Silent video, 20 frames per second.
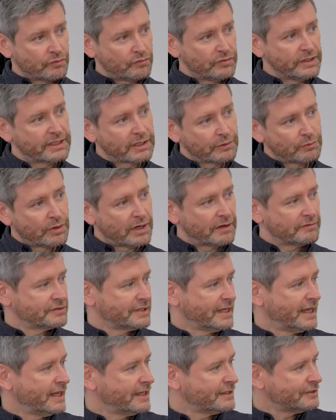reading what I've
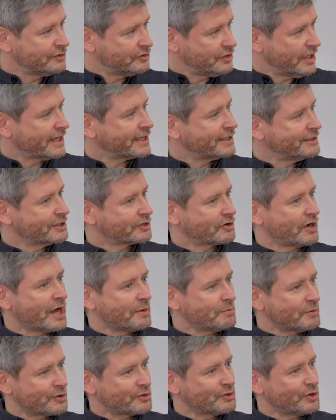said, checking the
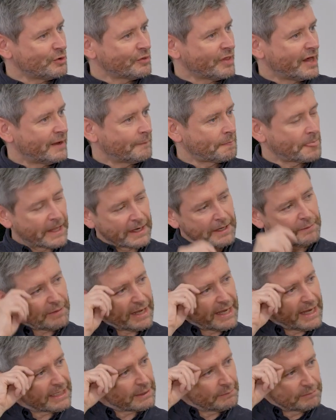grammar and all that. And in my
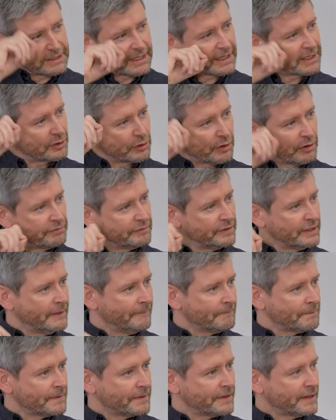head, I'm ticking off,
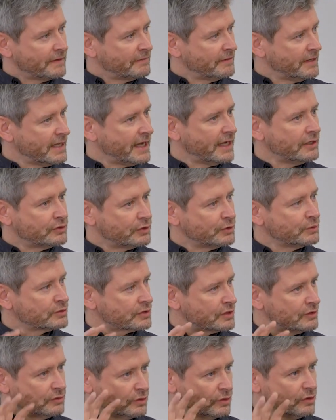AI tools
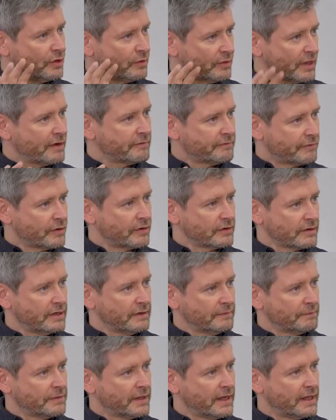can do all that for
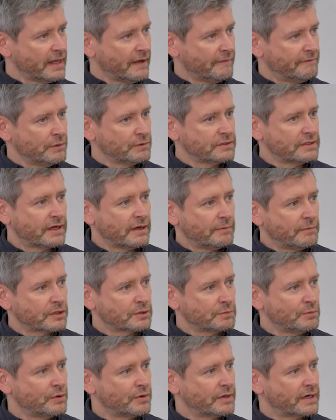you. And that feels like a
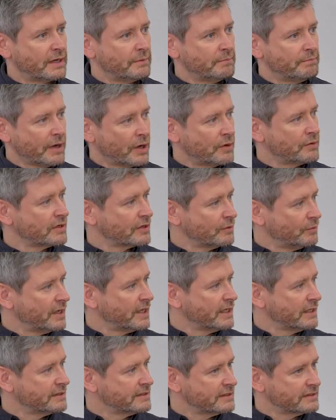much more empowering
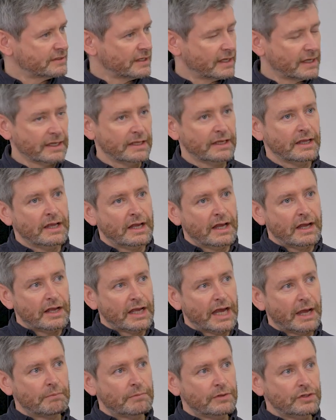way to say,
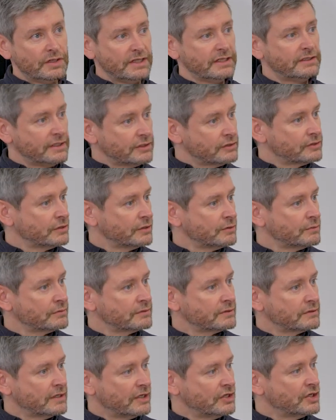you need these
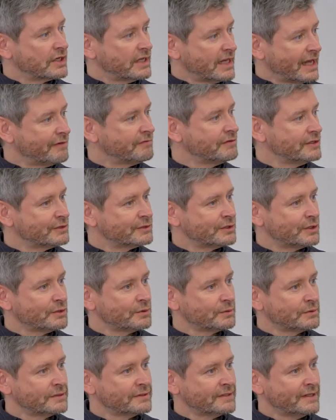tools and you can have these
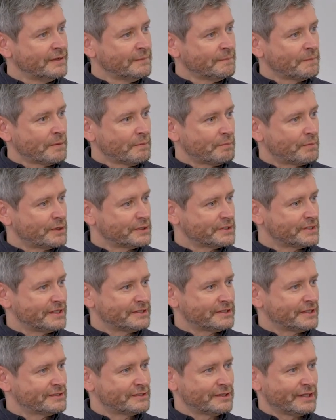tools. But
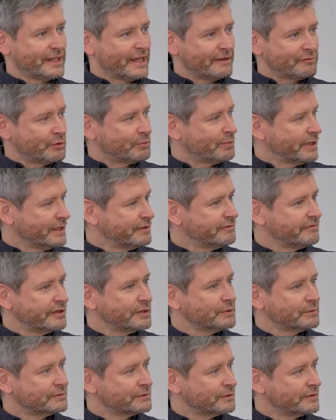it's a level playing
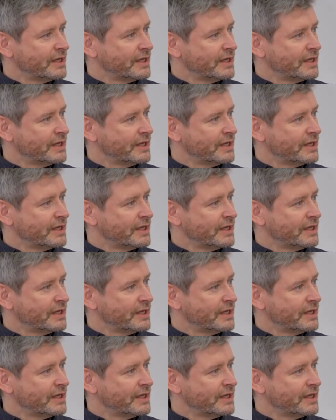field. So